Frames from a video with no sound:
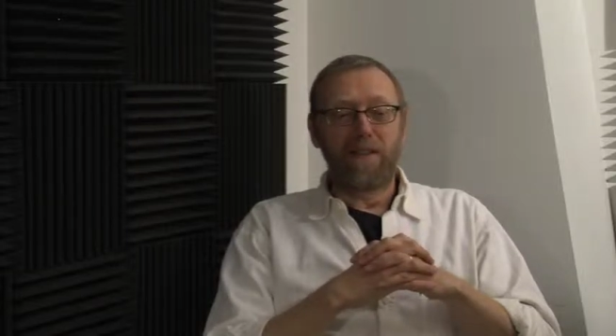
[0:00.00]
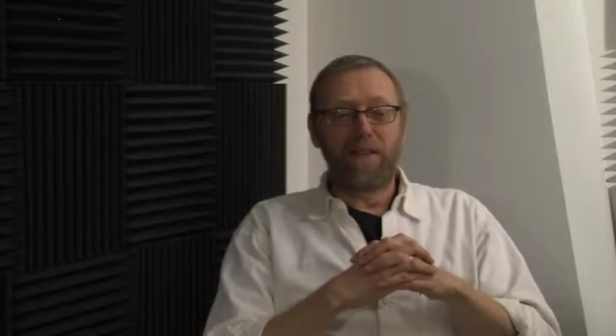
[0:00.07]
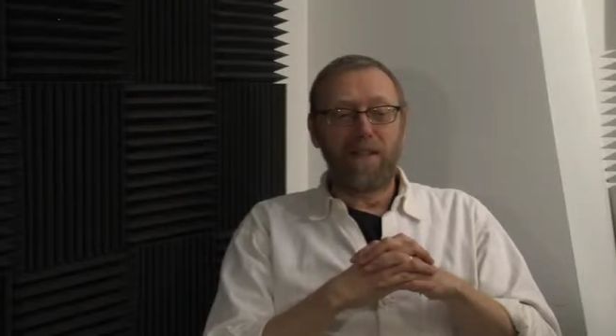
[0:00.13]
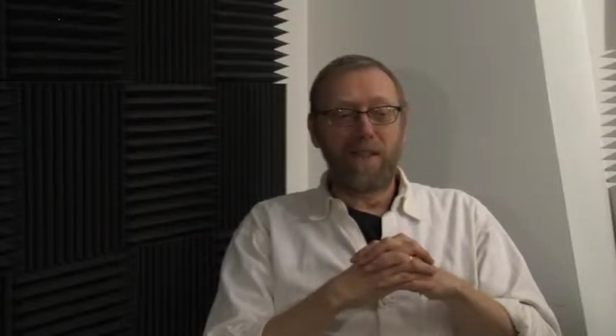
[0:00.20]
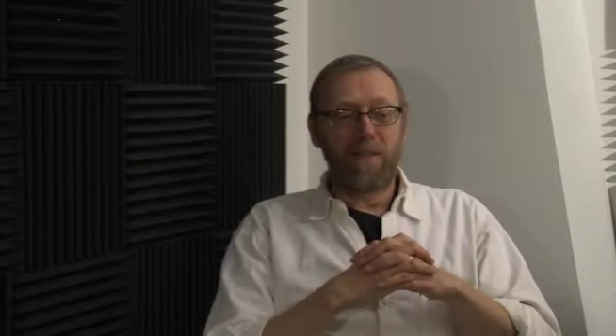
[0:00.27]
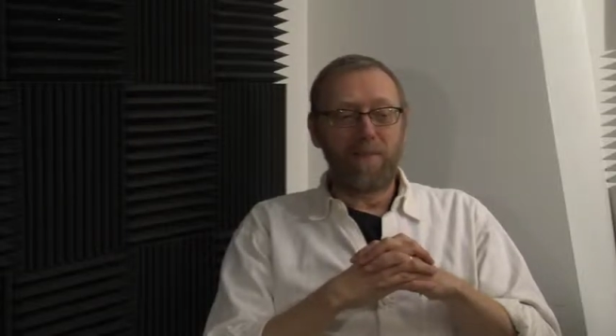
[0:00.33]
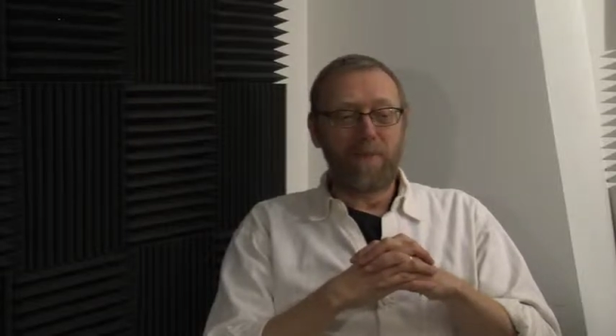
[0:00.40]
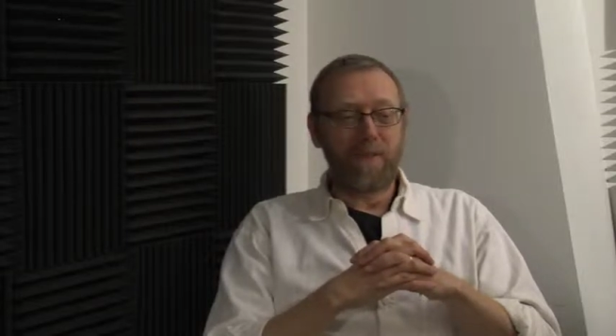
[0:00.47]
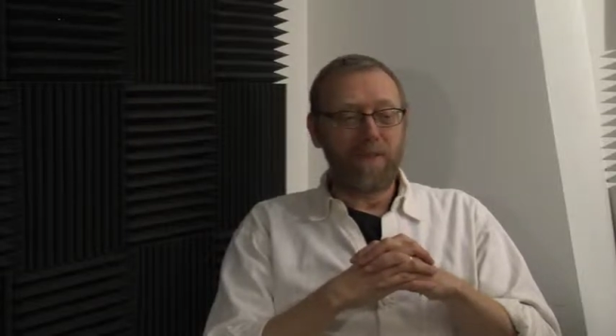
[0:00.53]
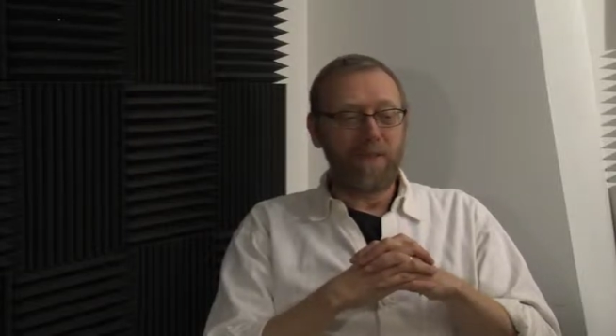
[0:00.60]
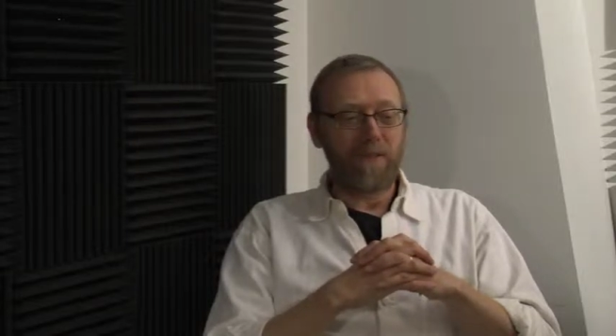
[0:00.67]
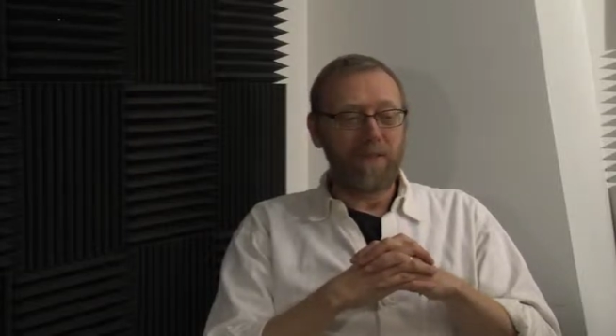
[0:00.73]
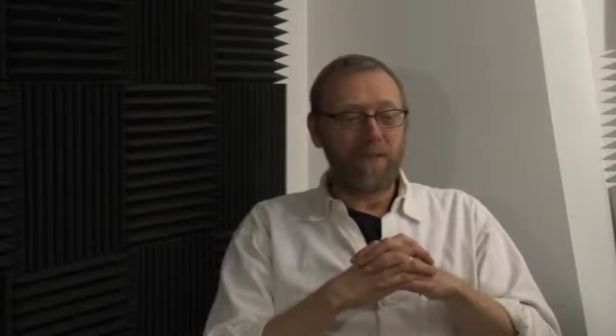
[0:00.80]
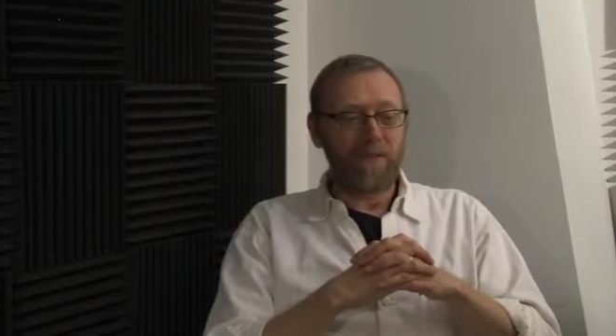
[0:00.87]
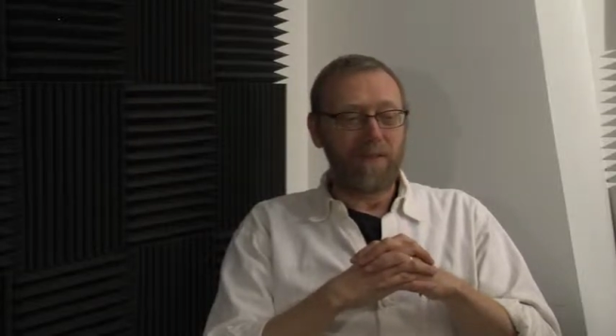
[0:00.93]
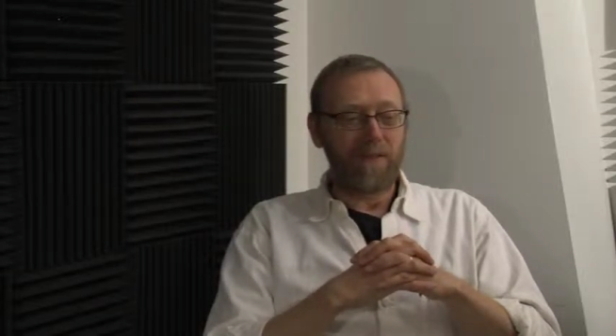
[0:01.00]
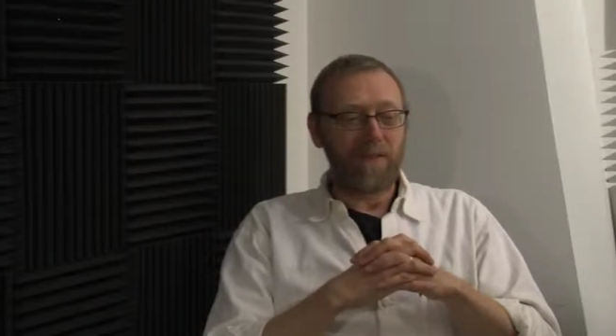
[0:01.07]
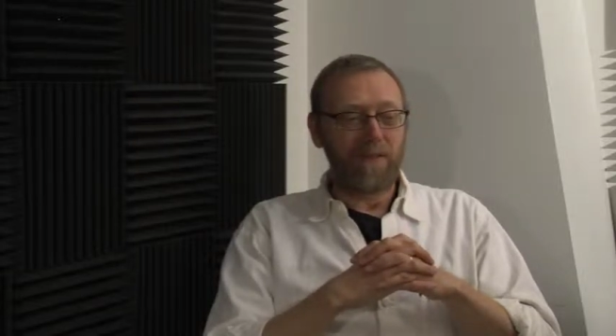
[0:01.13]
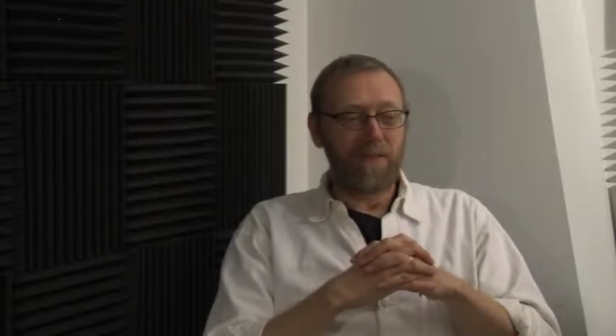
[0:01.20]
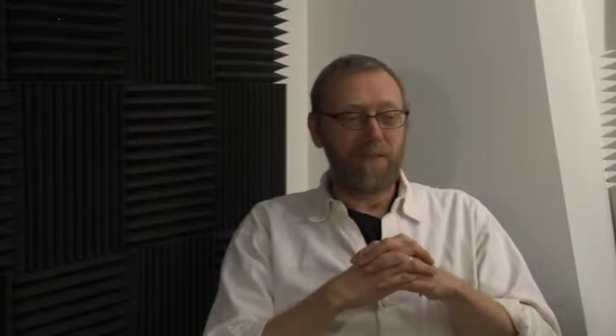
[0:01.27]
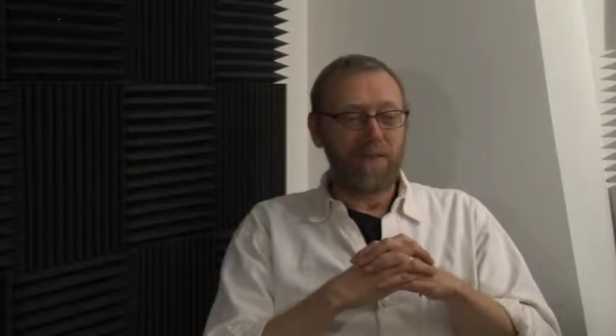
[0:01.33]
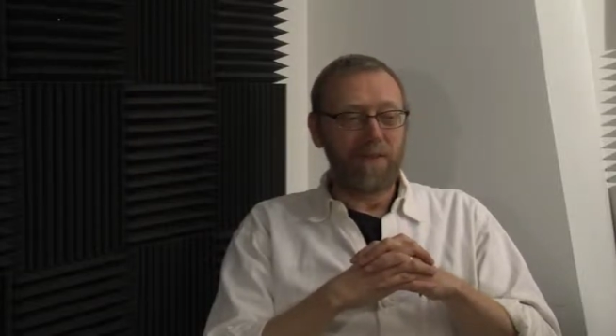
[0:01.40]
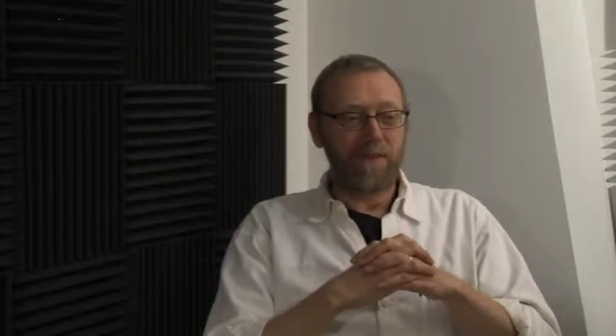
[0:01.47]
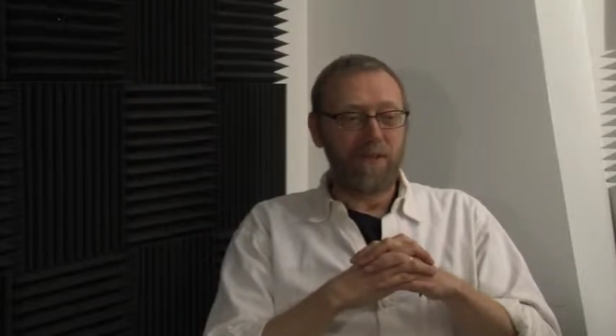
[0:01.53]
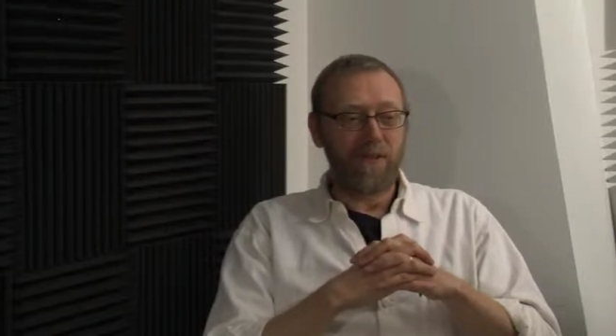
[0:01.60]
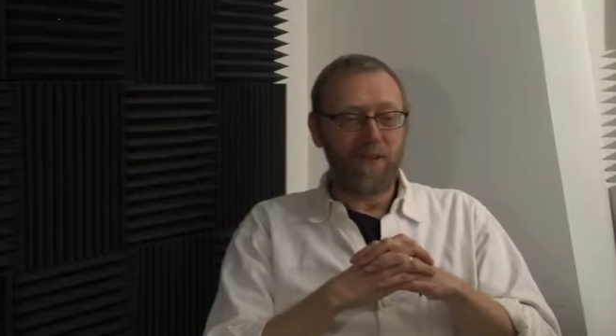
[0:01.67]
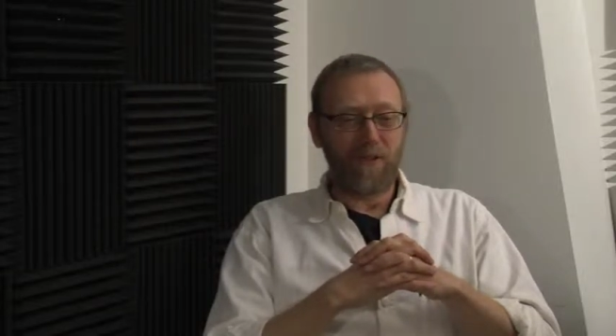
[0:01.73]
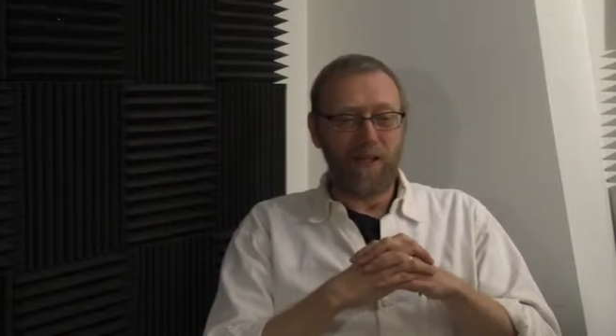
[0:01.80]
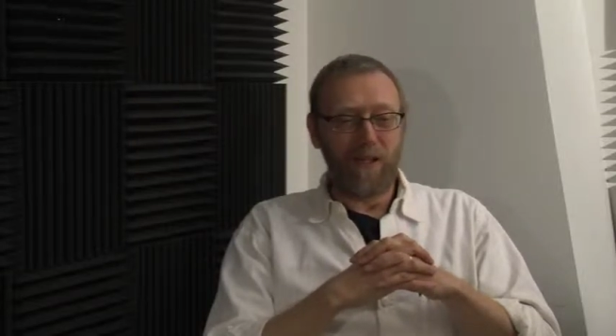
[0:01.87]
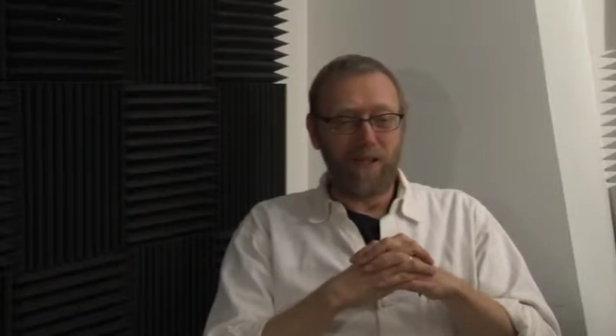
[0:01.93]
kept
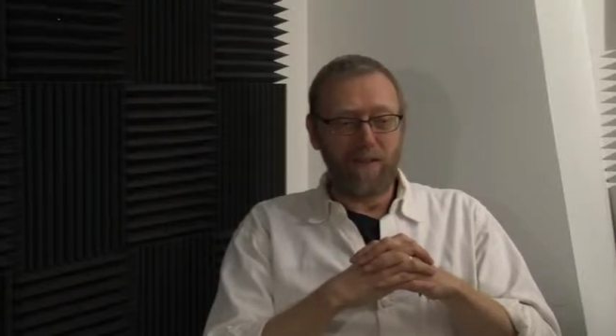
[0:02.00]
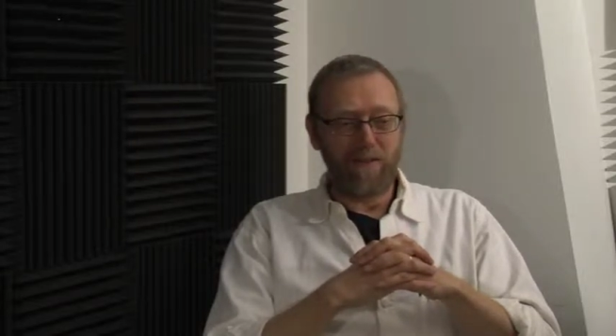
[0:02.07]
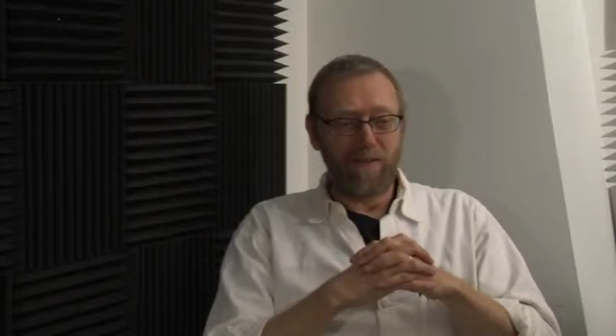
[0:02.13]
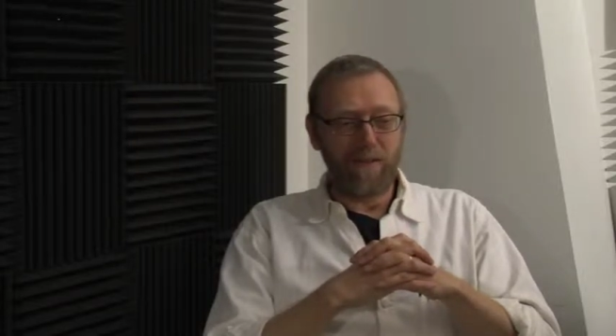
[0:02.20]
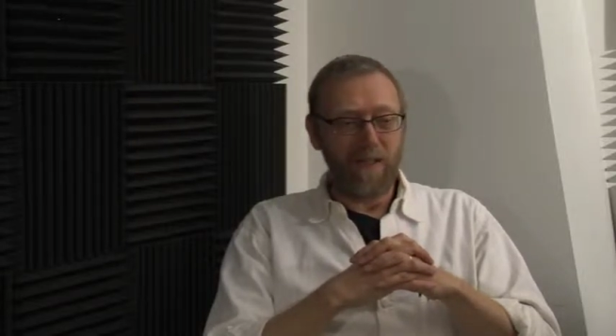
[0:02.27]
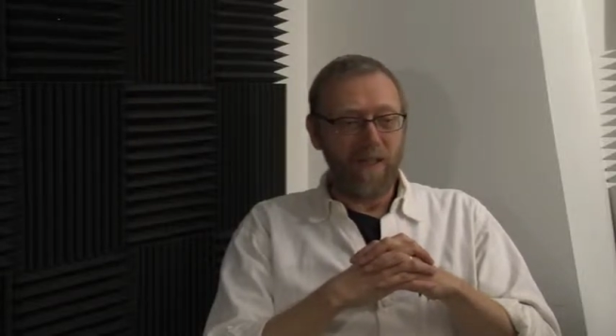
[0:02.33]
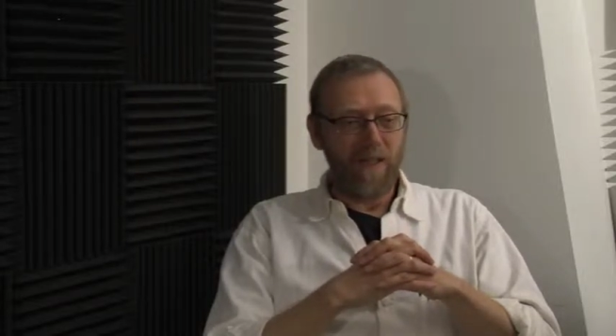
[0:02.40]
safe.